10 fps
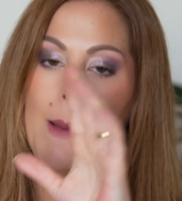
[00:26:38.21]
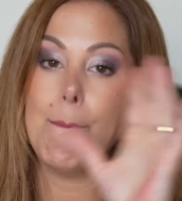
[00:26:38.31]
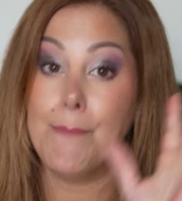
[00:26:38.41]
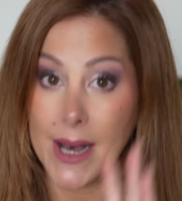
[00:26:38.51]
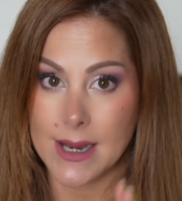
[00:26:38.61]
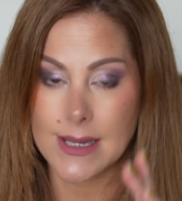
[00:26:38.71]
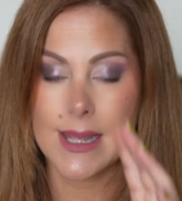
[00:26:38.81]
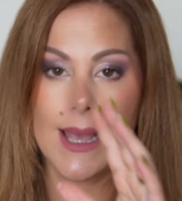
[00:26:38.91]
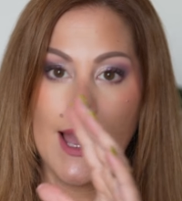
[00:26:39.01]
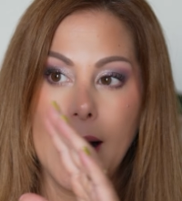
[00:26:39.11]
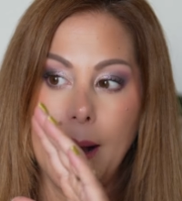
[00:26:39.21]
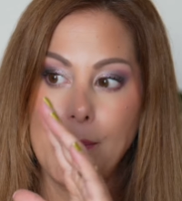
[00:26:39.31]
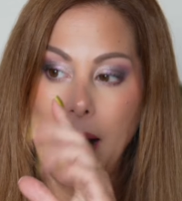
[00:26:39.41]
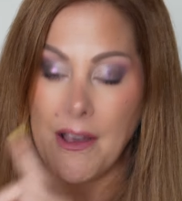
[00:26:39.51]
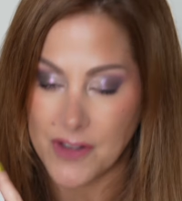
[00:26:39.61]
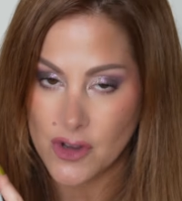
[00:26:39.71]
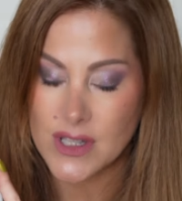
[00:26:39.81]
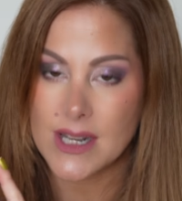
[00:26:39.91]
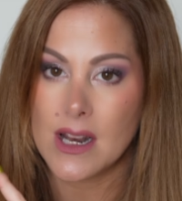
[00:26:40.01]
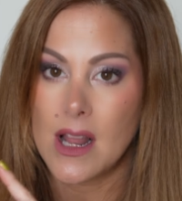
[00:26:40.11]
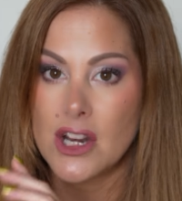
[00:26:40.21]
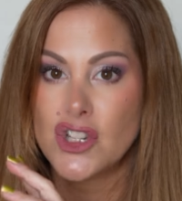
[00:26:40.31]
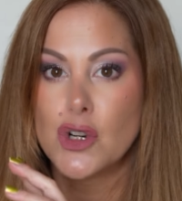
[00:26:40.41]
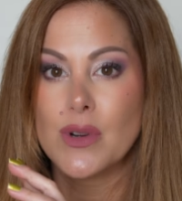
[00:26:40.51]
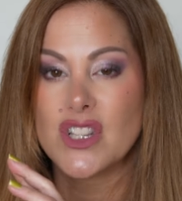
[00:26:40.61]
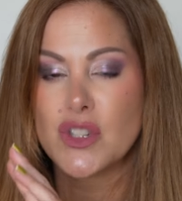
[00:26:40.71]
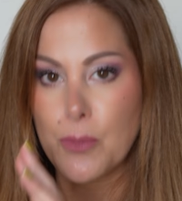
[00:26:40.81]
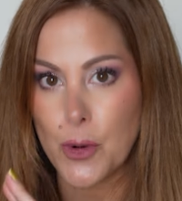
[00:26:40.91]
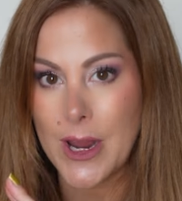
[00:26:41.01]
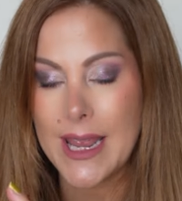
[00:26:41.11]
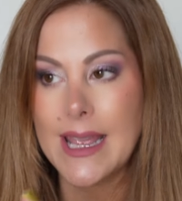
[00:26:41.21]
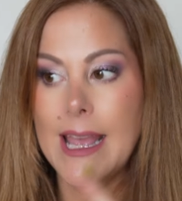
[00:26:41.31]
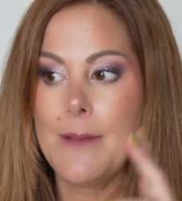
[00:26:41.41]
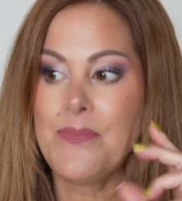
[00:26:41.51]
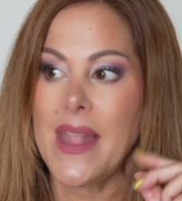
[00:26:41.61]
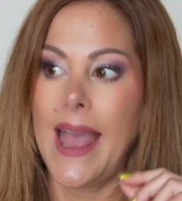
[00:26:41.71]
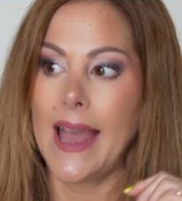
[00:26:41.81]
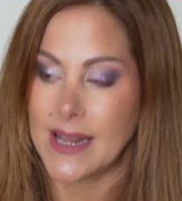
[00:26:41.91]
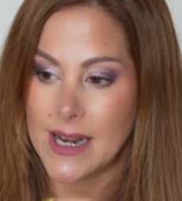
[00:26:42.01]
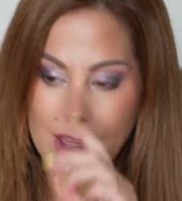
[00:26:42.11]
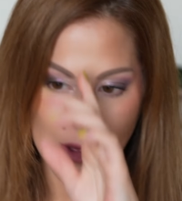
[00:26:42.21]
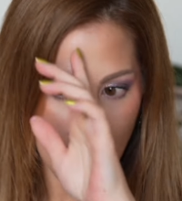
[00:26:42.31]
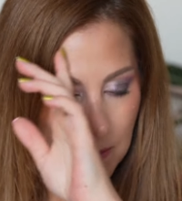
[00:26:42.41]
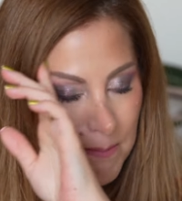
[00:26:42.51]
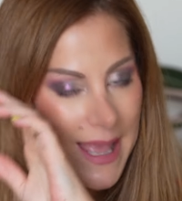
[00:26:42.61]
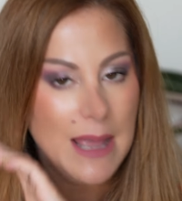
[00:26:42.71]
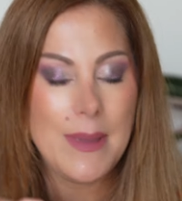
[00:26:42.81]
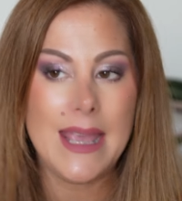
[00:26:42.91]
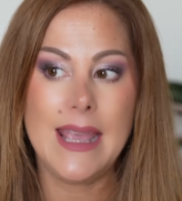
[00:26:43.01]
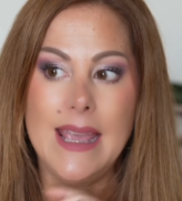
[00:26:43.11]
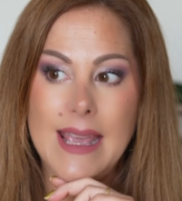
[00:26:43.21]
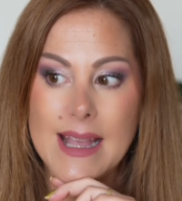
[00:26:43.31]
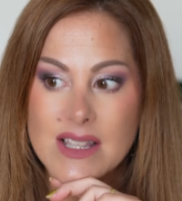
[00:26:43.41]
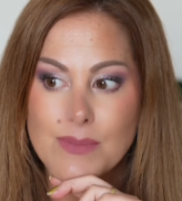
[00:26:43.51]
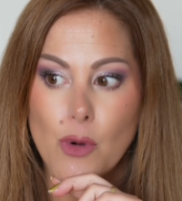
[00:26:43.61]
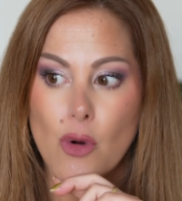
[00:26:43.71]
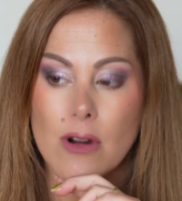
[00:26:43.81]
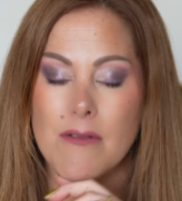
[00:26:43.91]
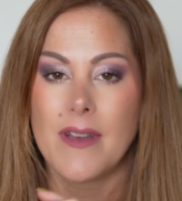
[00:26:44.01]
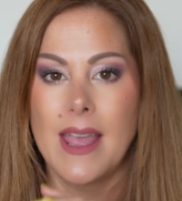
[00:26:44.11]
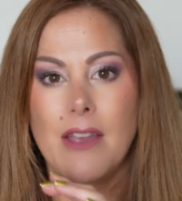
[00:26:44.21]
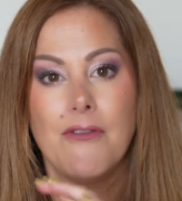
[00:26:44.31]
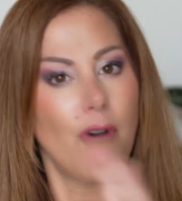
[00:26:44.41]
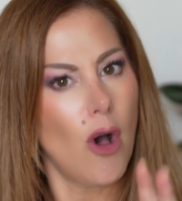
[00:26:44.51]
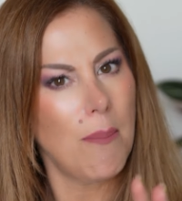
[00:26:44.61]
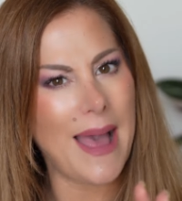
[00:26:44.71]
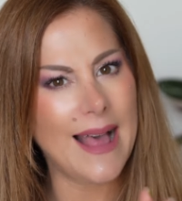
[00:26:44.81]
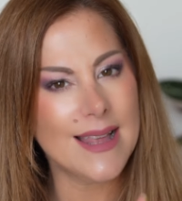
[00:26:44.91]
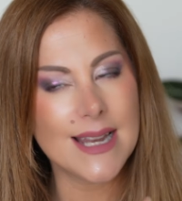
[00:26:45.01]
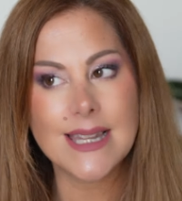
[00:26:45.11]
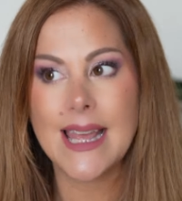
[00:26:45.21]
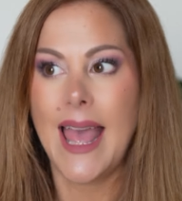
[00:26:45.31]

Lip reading: But I've used it a lot during spring, and then I thought maybe it's more of a fall palette.